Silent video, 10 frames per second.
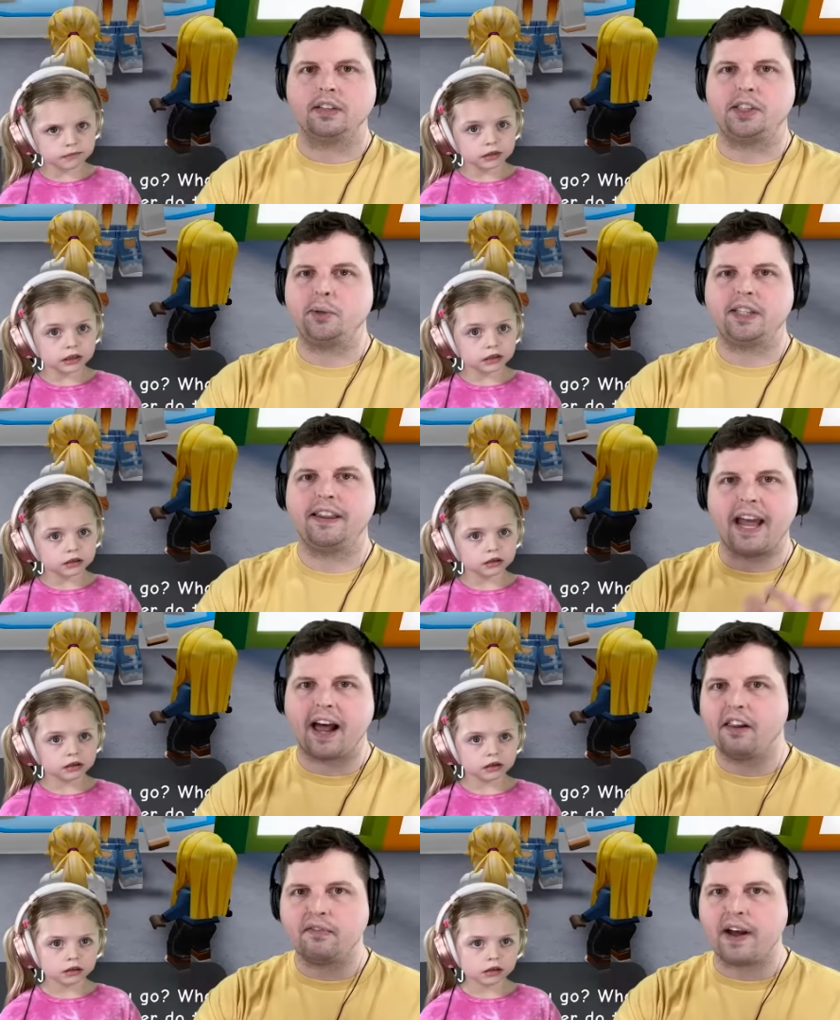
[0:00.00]
Speaker 1: she was in the
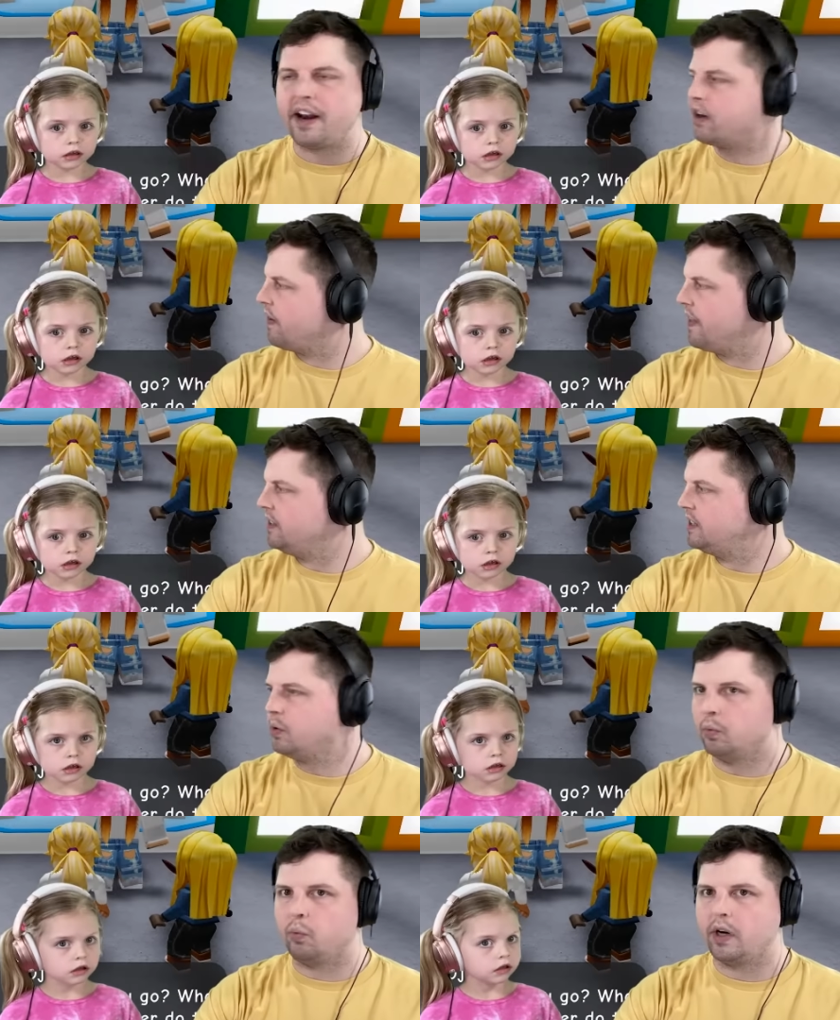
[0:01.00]
elevator and then she
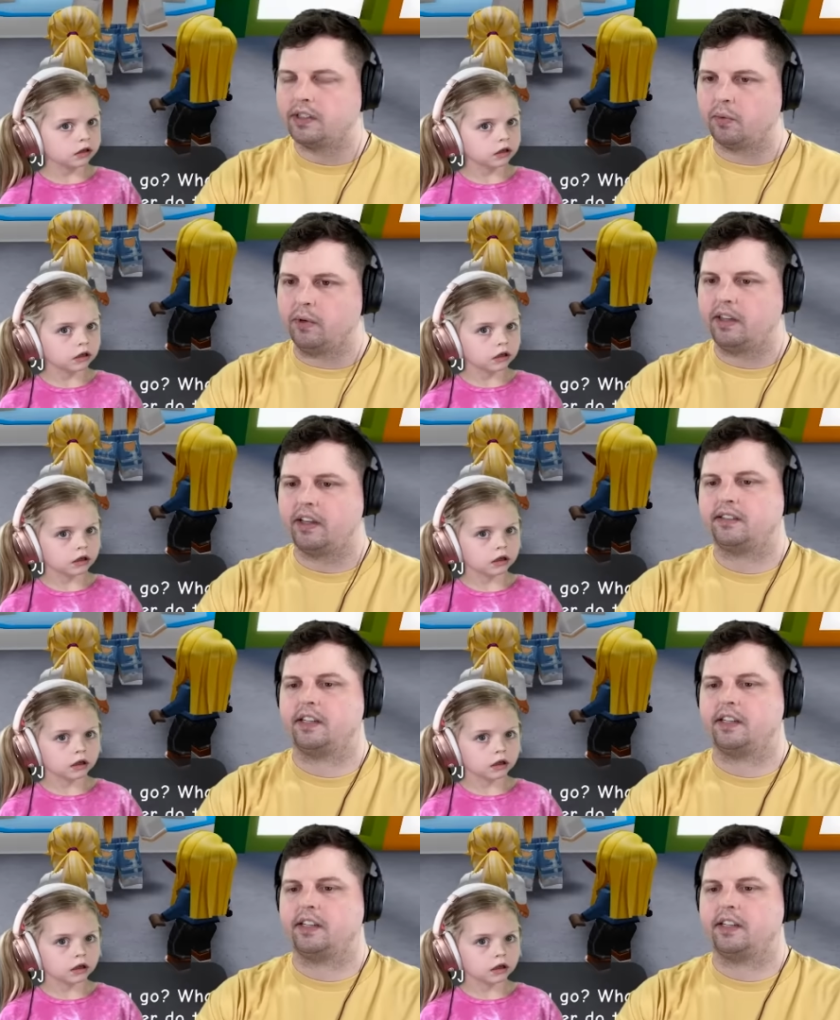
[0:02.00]
wasn't with us